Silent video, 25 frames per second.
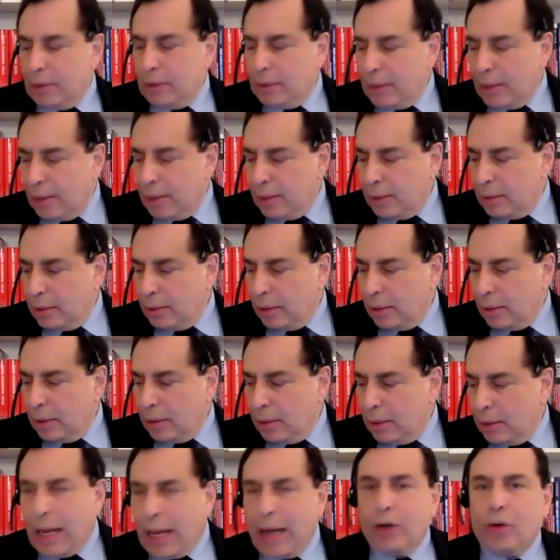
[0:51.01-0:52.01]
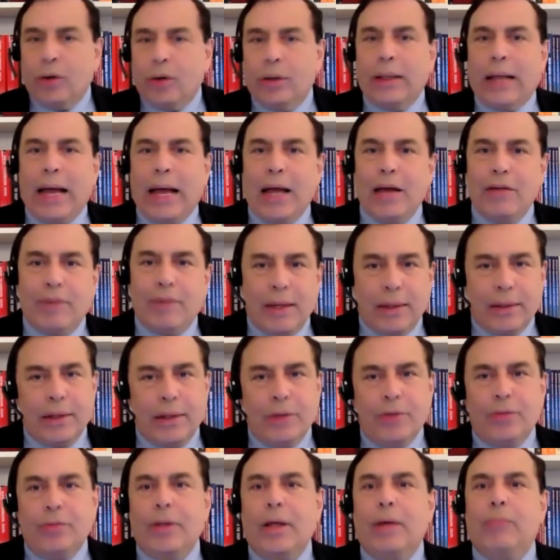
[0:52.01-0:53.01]
and then Yakovlayeva
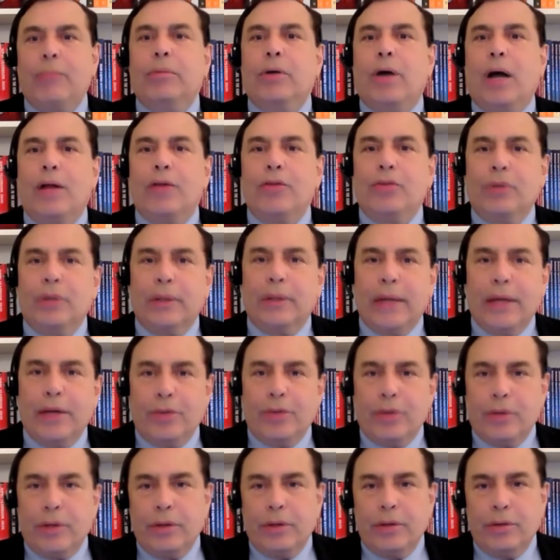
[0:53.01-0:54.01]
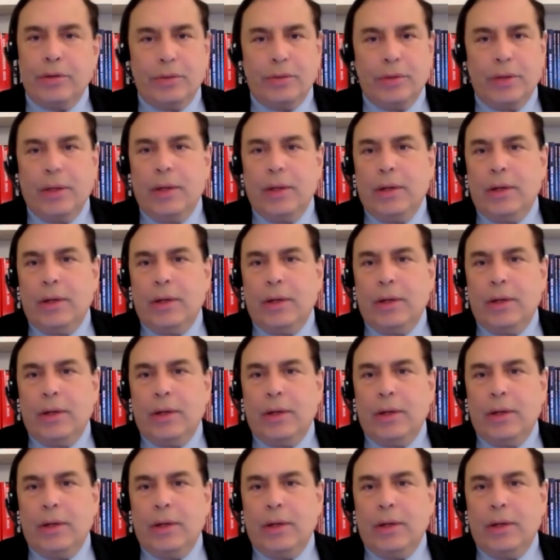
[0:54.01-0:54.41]
did some consultations,